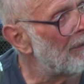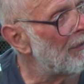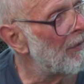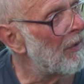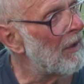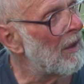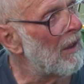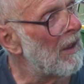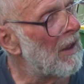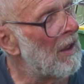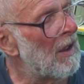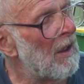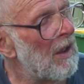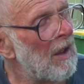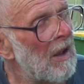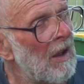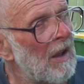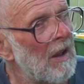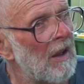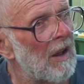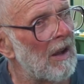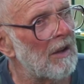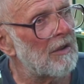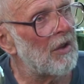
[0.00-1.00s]

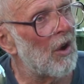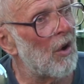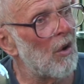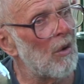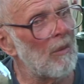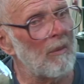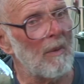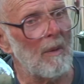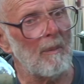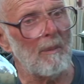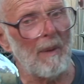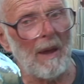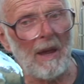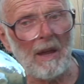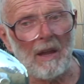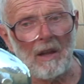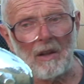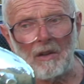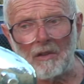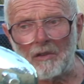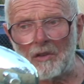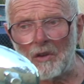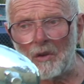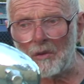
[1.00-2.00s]
They told me back
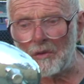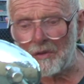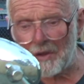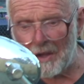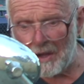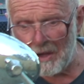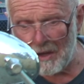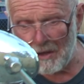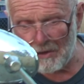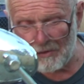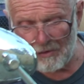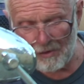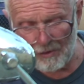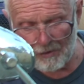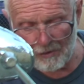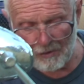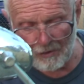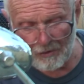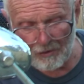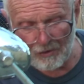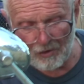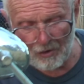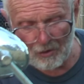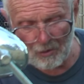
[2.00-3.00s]
in
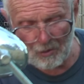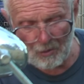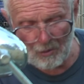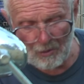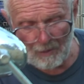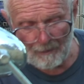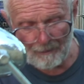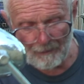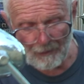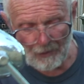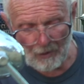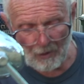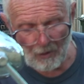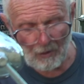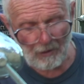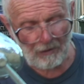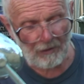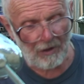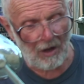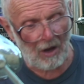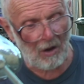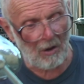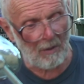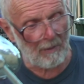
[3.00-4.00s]
2002,
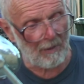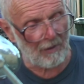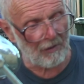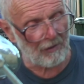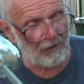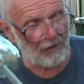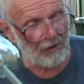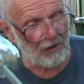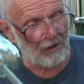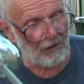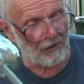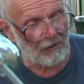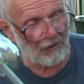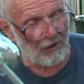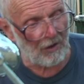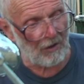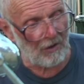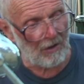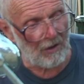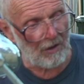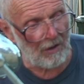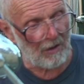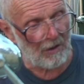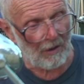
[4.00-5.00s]
October the
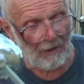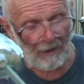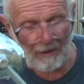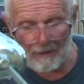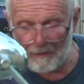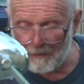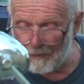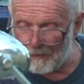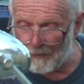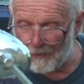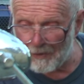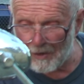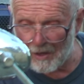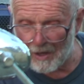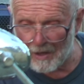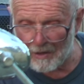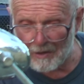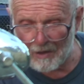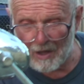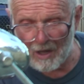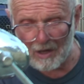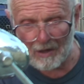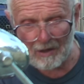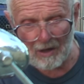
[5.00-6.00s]
16th, I'll never
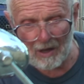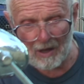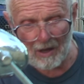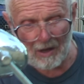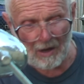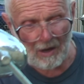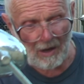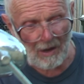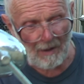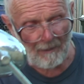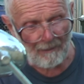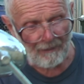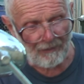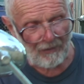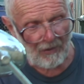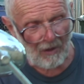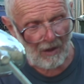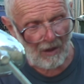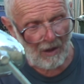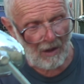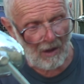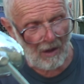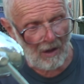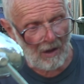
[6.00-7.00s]
forget that day,
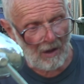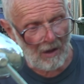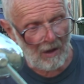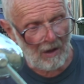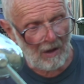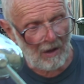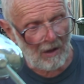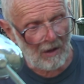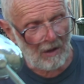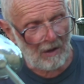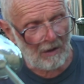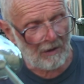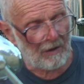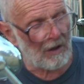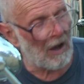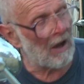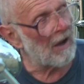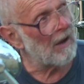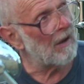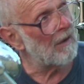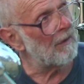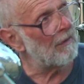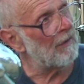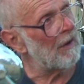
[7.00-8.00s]

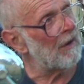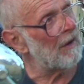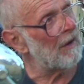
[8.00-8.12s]
Doug, if you